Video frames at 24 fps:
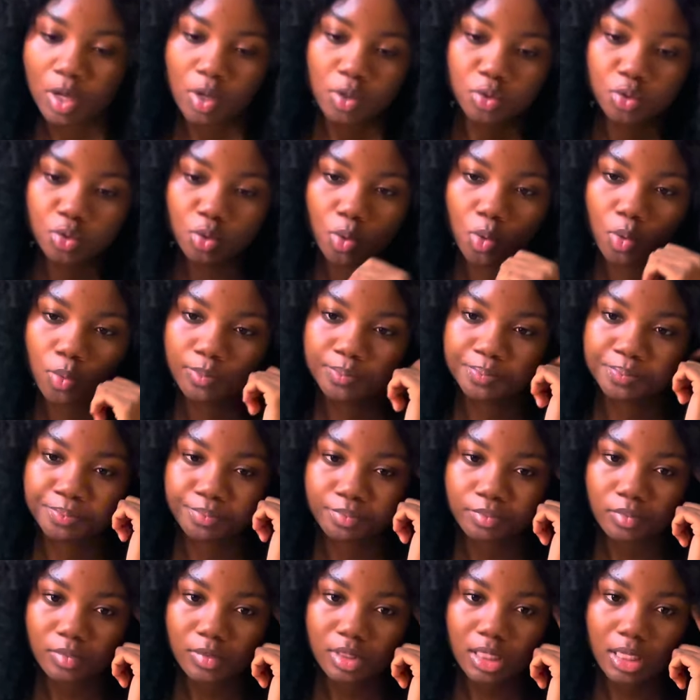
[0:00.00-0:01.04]
So
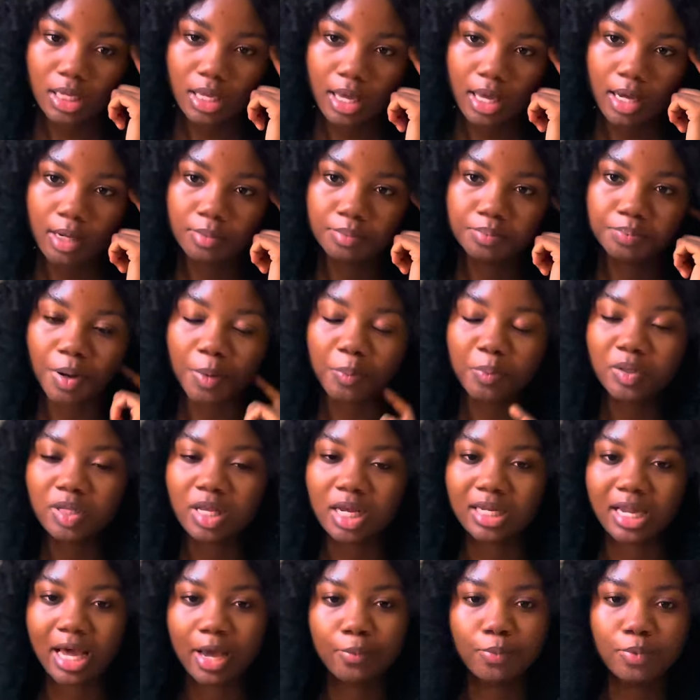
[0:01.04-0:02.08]
Papito
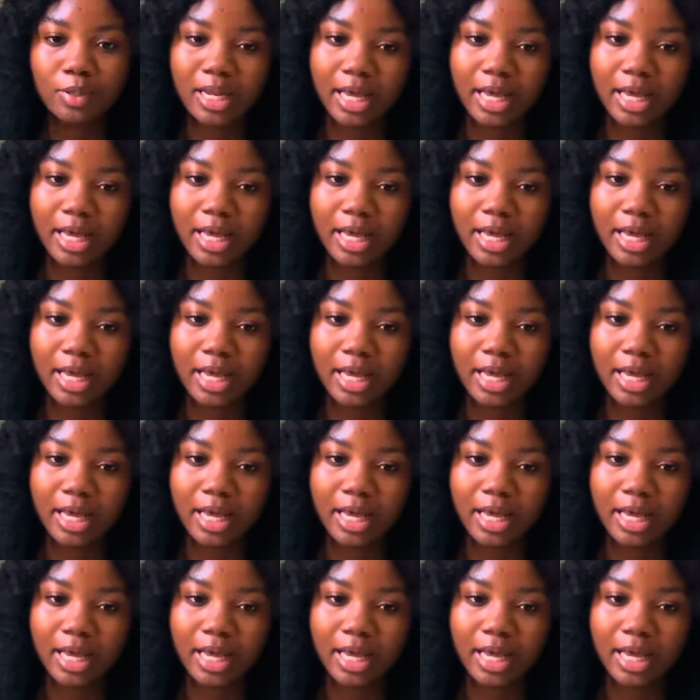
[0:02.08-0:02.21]
and I,